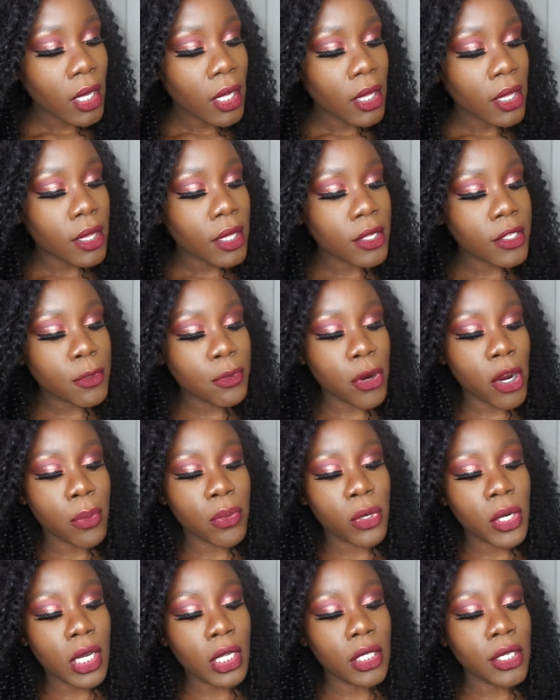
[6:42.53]
this
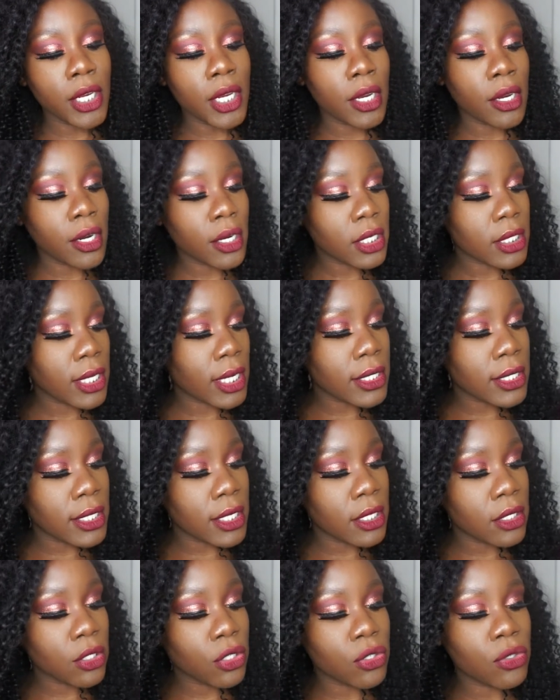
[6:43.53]
purple color here because I
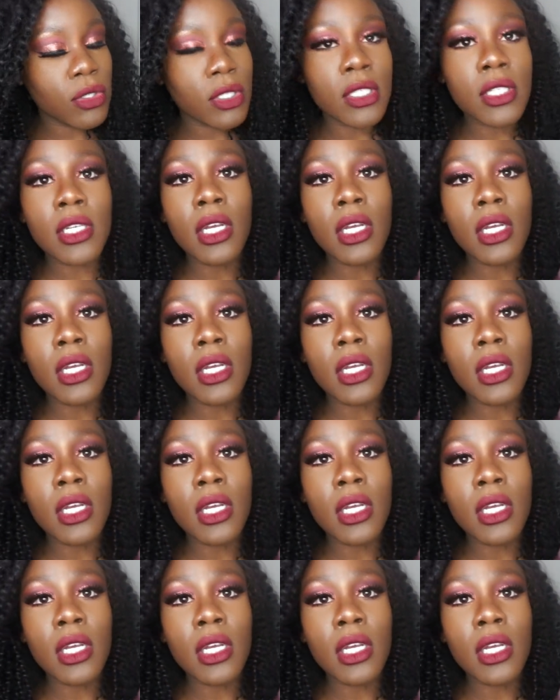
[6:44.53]
didn't use this